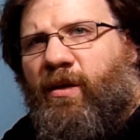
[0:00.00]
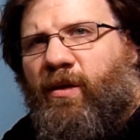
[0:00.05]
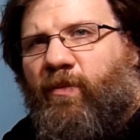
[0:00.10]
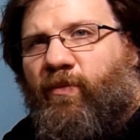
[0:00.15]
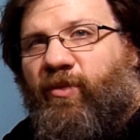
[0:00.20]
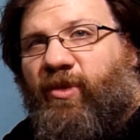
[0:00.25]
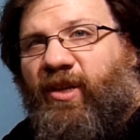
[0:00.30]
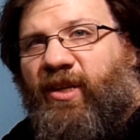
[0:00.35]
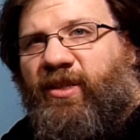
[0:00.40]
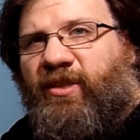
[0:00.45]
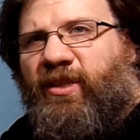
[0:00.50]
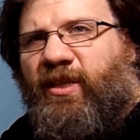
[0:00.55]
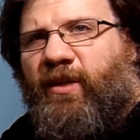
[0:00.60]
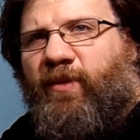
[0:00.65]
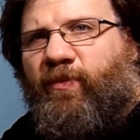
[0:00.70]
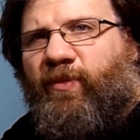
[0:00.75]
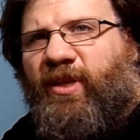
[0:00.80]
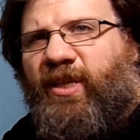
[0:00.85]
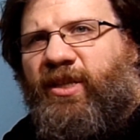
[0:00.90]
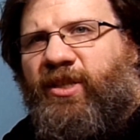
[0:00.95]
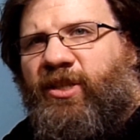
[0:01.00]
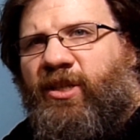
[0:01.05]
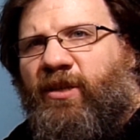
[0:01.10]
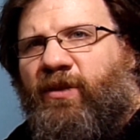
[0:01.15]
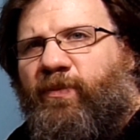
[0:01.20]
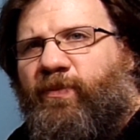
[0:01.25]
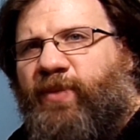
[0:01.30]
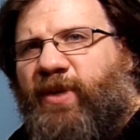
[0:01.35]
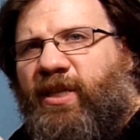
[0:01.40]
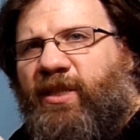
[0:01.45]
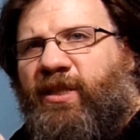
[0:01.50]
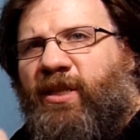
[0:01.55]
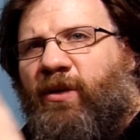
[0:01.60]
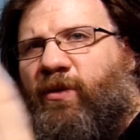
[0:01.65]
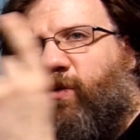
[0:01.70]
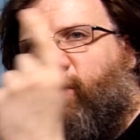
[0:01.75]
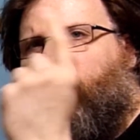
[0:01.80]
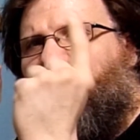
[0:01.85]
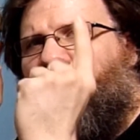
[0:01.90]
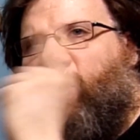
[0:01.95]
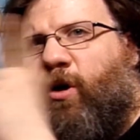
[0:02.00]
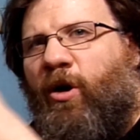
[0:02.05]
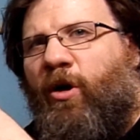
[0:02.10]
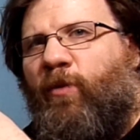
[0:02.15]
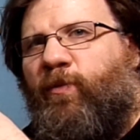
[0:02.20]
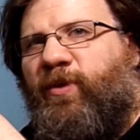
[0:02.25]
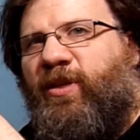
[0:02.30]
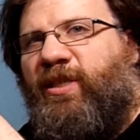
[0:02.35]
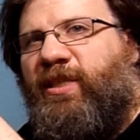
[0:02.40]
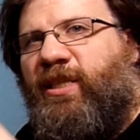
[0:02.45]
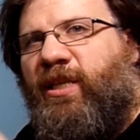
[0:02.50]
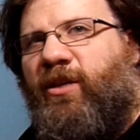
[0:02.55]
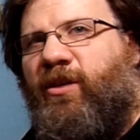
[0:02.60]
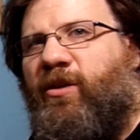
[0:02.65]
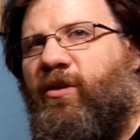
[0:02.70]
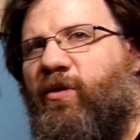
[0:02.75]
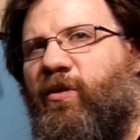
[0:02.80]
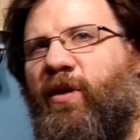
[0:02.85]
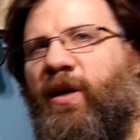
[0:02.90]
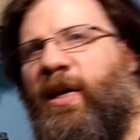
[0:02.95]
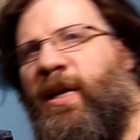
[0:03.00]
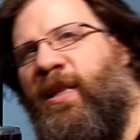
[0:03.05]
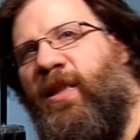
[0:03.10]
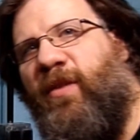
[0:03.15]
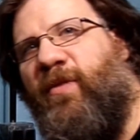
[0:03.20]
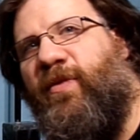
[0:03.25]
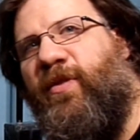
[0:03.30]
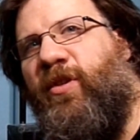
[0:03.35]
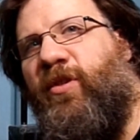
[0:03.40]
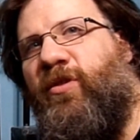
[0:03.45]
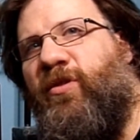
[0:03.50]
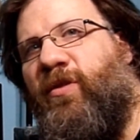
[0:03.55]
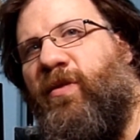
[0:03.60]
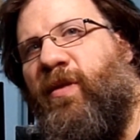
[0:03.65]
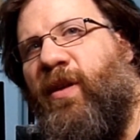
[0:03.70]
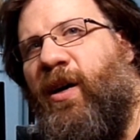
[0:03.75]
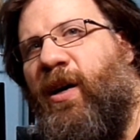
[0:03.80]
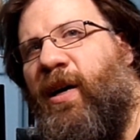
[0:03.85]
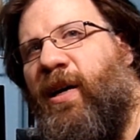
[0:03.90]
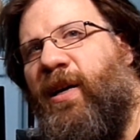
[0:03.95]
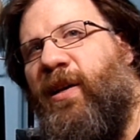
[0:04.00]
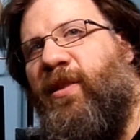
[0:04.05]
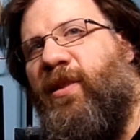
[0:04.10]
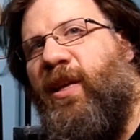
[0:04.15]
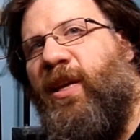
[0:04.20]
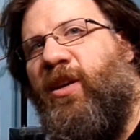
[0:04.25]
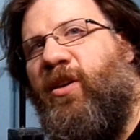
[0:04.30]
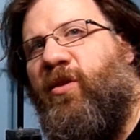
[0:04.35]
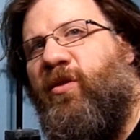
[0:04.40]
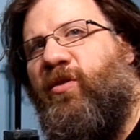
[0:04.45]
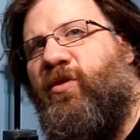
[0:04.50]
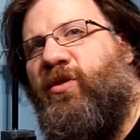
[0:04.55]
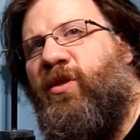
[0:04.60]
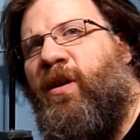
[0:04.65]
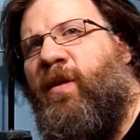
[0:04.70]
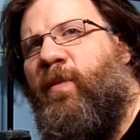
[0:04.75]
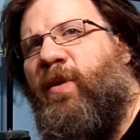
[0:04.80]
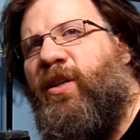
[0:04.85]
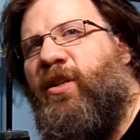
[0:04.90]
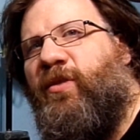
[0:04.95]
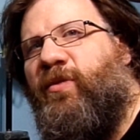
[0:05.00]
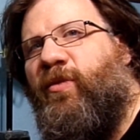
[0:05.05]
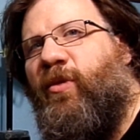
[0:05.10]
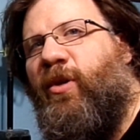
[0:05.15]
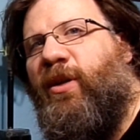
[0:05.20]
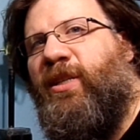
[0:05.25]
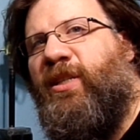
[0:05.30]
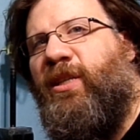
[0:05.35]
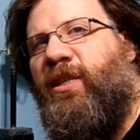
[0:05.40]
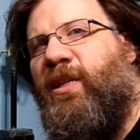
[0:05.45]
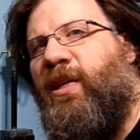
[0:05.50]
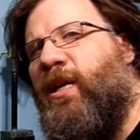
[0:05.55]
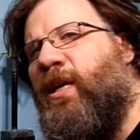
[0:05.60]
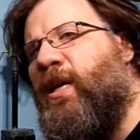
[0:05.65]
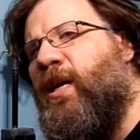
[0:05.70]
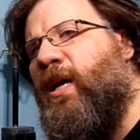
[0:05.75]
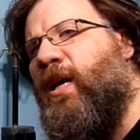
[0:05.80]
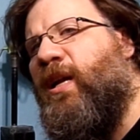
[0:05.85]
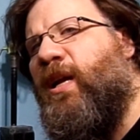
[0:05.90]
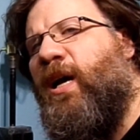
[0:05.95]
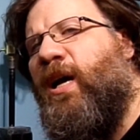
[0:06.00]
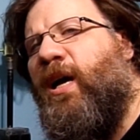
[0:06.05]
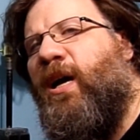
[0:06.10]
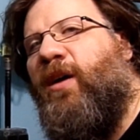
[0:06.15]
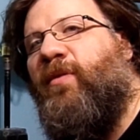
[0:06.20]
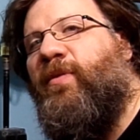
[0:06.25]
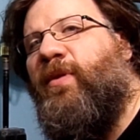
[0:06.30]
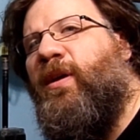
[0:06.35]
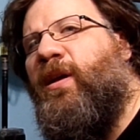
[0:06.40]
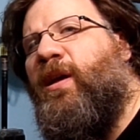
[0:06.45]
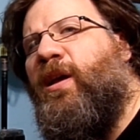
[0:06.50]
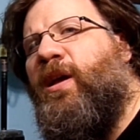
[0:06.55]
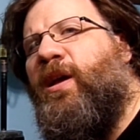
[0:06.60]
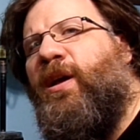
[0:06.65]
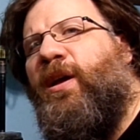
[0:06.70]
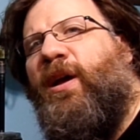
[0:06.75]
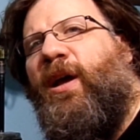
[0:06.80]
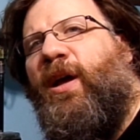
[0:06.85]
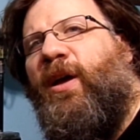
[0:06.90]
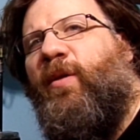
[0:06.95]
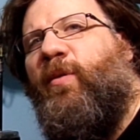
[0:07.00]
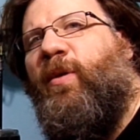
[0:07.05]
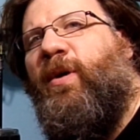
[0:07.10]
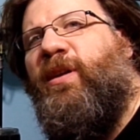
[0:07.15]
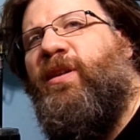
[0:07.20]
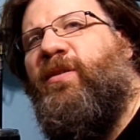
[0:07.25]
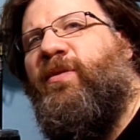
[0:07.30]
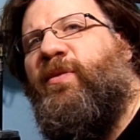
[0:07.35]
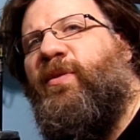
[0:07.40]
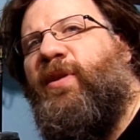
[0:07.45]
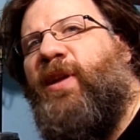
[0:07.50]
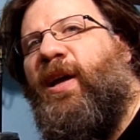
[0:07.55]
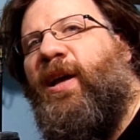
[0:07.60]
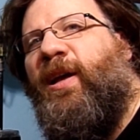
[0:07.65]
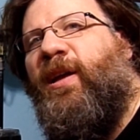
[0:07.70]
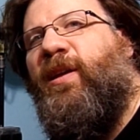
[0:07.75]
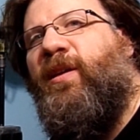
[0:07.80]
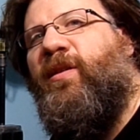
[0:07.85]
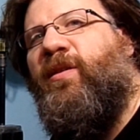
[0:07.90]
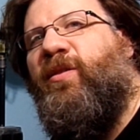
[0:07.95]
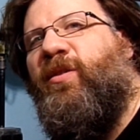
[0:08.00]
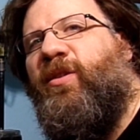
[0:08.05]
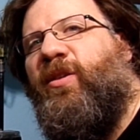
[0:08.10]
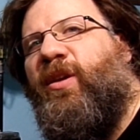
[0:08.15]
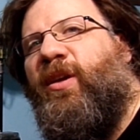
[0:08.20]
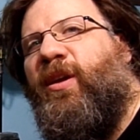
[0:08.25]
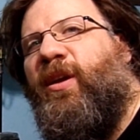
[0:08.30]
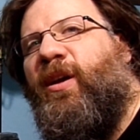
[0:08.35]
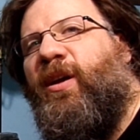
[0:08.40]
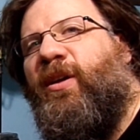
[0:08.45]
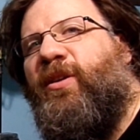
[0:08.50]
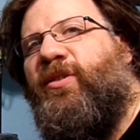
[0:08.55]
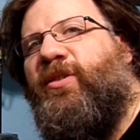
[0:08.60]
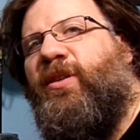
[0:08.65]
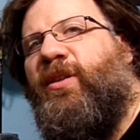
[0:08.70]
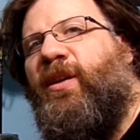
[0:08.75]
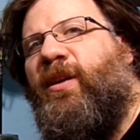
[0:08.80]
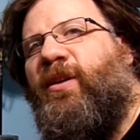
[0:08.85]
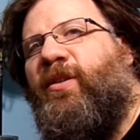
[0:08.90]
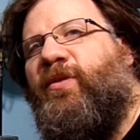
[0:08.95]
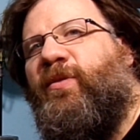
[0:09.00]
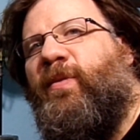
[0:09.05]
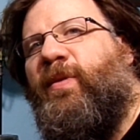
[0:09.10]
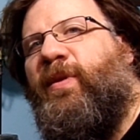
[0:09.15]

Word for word: Please like, please share, peace out. We'll hopefully see you in the future vlog, and thank you so much for watching, and have a wonderful day. Catch you next.